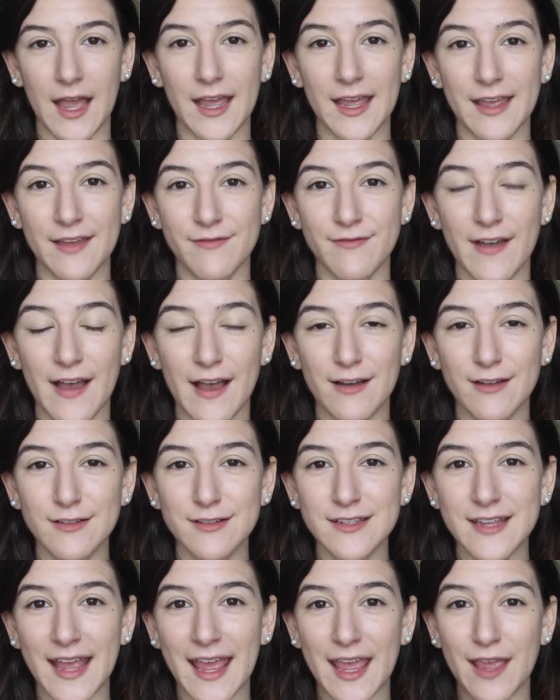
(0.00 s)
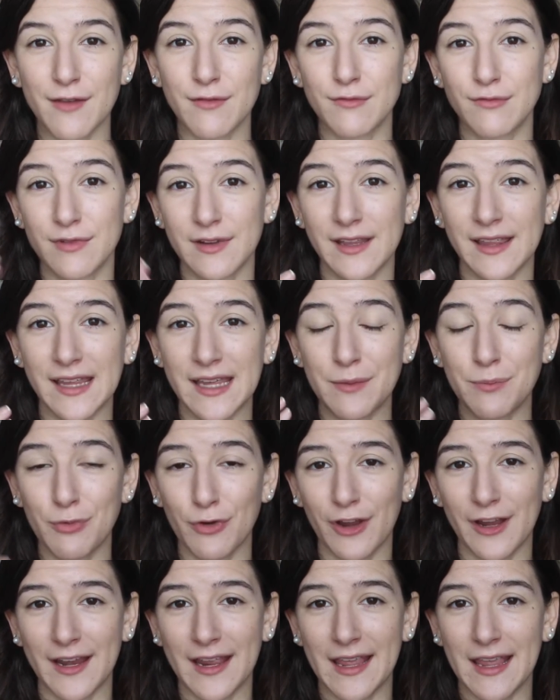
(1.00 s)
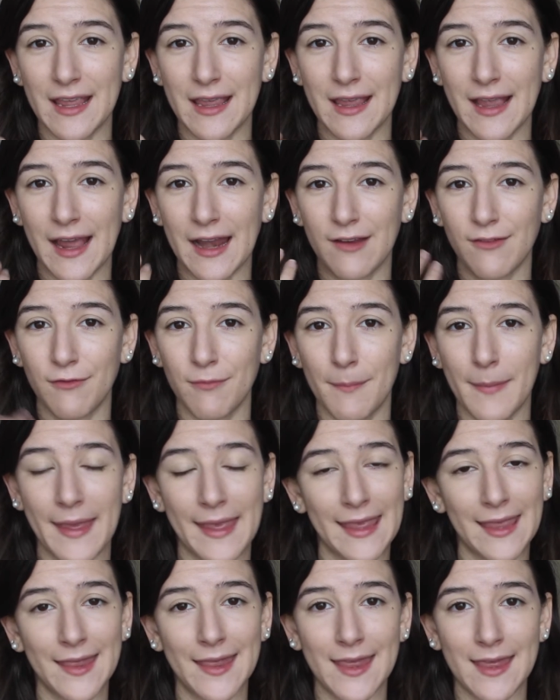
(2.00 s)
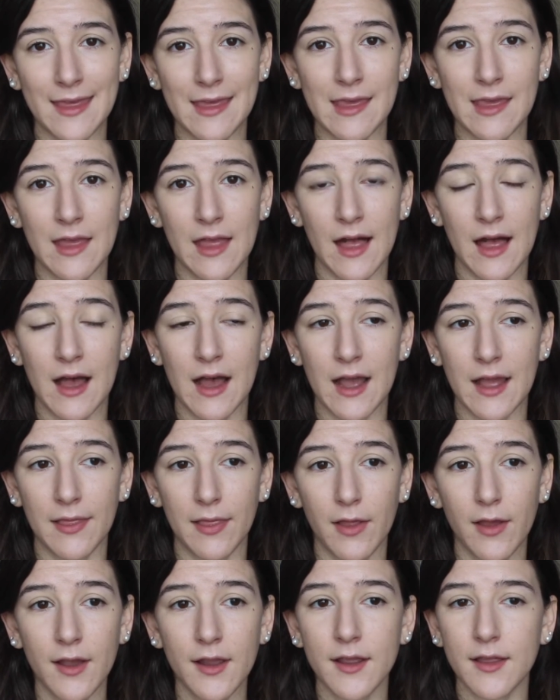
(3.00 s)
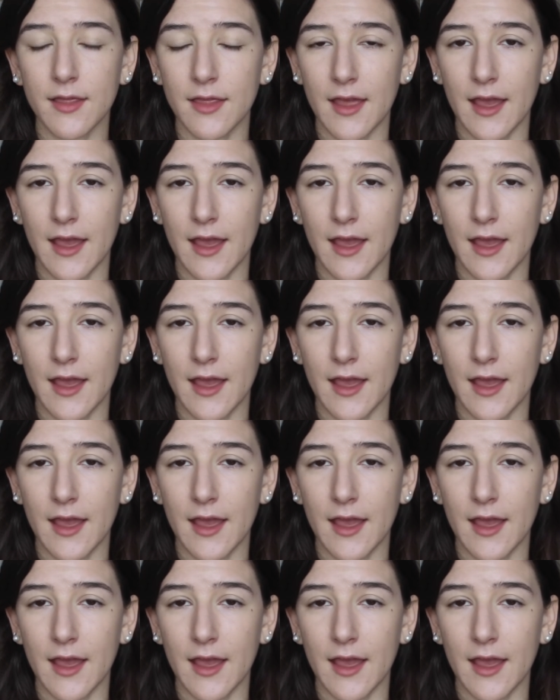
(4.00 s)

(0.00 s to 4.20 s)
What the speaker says: I found a really pretty kind of pinky eye look